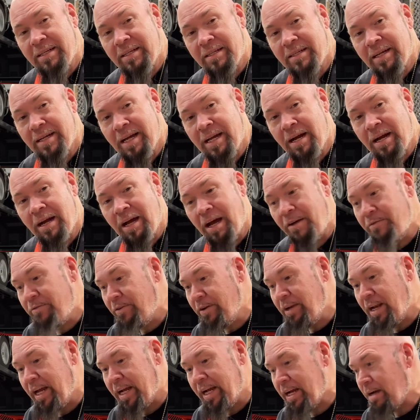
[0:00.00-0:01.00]
And I feel
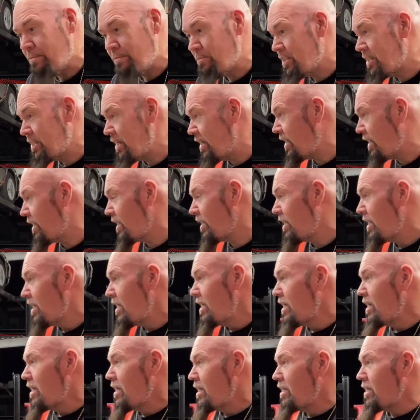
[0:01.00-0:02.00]
like I'm sitting,
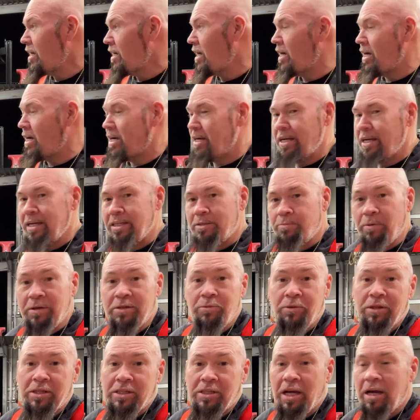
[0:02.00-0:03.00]
especially
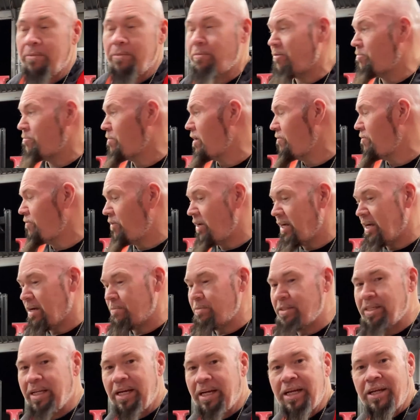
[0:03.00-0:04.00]
with the top up, but I feel like I'm
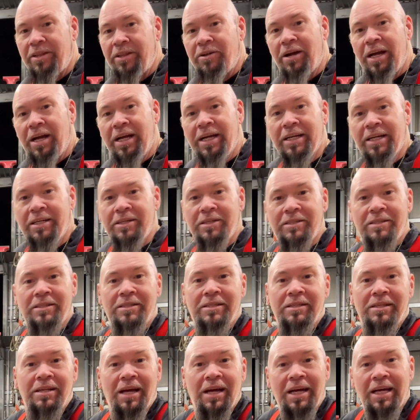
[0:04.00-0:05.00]
sitting in there,
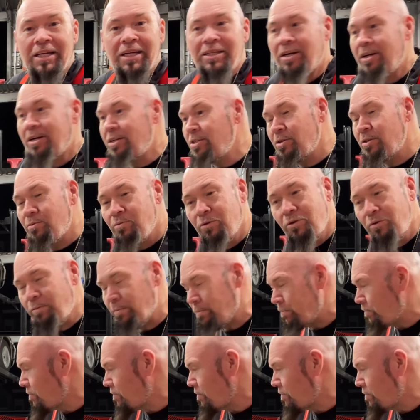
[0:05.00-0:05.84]
I got tons of room.